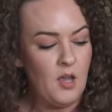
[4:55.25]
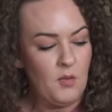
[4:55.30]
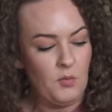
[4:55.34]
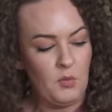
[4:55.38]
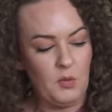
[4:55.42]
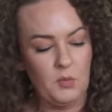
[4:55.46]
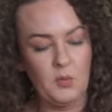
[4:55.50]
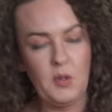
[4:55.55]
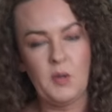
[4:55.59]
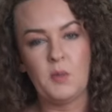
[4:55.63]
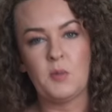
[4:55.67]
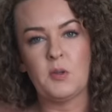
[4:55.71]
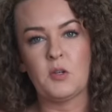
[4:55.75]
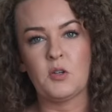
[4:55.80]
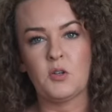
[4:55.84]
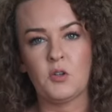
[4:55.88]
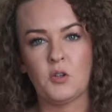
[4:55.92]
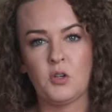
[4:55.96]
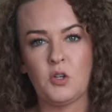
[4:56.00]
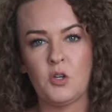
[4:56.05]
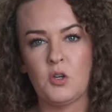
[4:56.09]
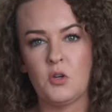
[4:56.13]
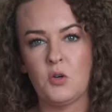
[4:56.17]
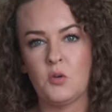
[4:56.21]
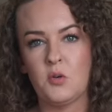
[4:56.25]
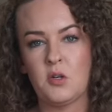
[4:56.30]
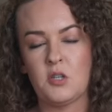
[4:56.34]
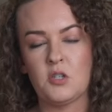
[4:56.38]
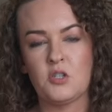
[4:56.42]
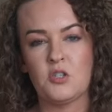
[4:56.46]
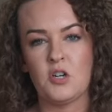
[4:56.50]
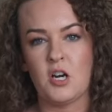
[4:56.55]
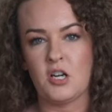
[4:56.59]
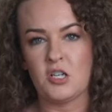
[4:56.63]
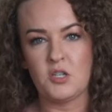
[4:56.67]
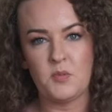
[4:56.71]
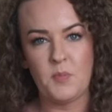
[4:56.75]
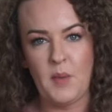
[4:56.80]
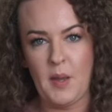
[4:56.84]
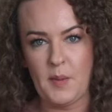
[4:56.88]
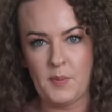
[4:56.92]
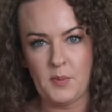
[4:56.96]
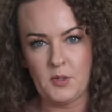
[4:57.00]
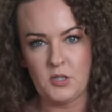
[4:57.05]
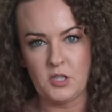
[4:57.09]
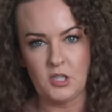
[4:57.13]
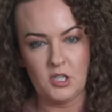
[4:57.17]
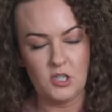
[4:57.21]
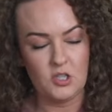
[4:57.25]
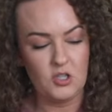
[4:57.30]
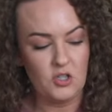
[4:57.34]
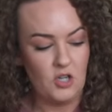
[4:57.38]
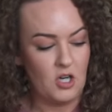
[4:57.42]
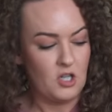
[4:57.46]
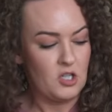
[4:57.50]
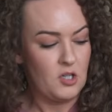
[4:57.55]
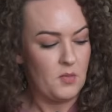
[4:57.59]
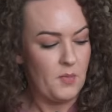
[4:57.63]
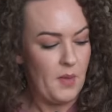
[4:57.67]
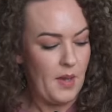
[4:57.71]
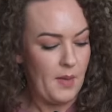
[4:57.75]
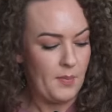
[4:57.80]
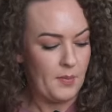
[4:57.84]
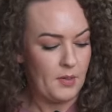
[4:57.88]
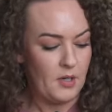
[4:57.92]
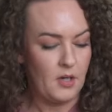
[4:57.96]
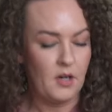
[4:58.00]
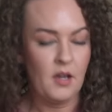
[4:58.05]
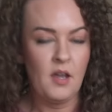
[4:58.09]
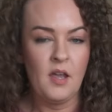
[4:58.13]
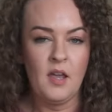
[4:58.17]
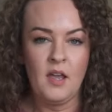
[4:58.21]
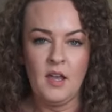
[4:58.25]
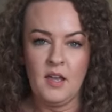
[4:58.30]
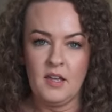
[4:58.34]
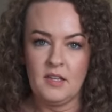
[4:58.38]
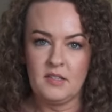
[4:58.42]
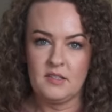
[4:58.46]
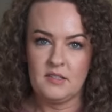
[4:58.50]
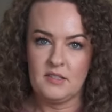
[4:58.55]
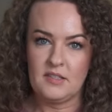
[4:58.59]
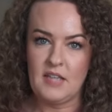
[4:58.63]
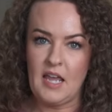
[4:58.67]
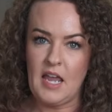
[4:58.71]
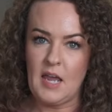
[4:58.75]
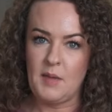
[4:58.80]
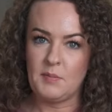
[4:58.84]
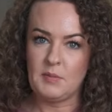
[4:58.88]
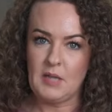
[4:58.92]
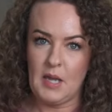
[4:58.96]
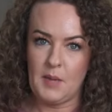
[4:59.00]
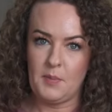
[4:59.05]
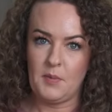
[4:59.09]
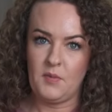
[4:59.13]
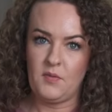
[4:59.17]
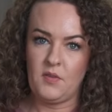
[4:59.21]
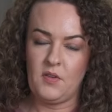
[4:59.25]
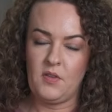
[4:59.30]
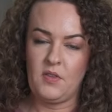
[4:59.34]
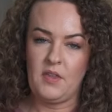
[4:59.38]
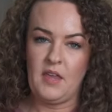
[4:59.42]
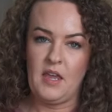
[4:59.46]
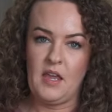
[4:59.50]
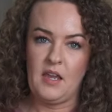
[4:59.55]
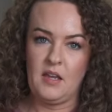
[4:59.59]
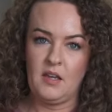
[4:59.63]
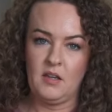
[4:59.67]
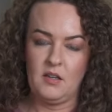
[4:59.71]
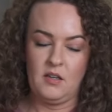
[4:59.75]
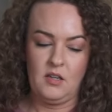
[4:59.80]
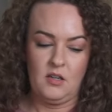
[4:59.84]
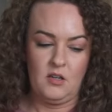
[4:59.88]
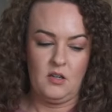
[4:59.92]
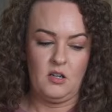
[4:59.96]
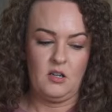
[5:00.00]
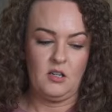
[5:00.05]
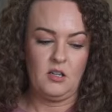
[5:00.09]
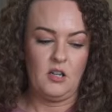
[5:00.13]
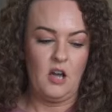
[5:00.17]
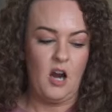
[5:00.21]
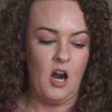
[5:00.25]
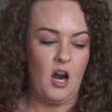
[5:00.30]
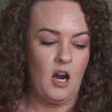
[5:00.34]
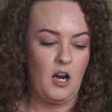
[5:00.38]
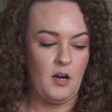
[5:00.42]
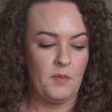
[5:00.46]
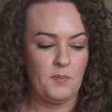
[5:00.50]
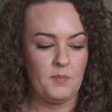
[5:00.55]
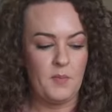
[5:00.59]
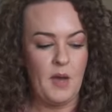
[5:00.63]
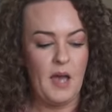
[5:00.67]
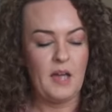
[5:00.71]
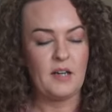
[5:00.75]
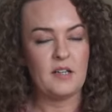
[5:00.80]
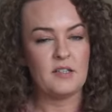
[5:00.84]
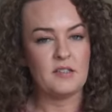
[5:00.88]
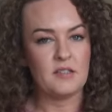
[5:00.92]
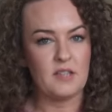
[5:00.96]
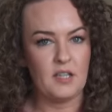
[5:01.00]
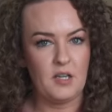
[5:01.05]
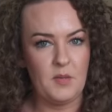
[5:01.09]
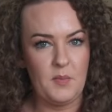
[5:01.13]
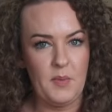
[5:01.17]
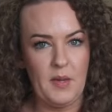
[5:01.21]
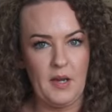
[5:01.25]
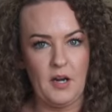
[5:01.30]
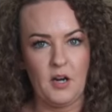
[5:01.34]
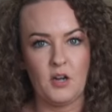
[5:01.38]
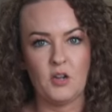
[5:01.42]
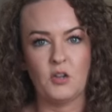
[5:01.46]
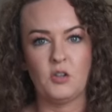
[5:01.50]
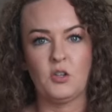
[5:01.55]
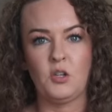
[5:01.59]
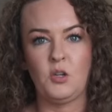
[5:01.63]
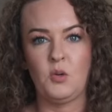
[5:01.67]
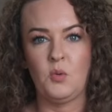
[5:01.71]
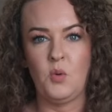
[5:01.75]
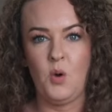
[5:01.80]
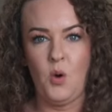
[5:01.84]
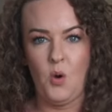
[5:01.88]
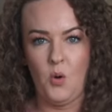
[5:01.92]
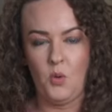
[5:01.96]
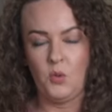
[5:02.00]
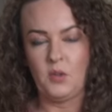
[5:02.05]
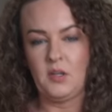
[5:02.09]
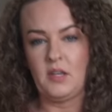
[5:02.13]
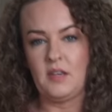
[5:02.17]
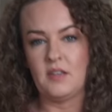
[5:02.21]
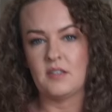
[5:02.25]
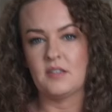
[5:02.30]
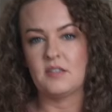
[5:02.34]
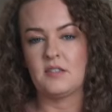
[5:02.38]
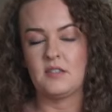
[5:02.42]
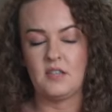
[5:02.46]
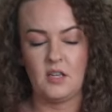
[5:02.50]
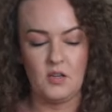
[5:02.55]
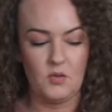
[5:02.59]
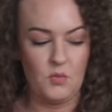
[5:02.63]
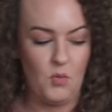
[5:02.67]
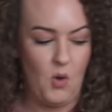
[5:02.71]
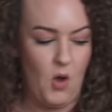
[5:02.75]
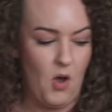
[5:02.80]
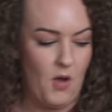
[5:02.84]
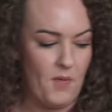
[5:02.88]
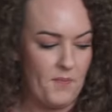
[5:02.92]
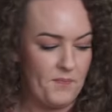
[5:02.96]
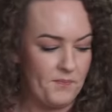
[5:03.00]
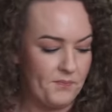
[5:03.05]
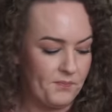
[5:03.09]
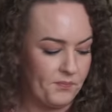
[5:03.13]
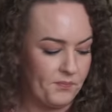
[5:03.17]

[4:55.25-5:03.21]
when we would glue construction paper to construction paper, same type of a thing. Our mud is gonna be our glue holding this to the wall.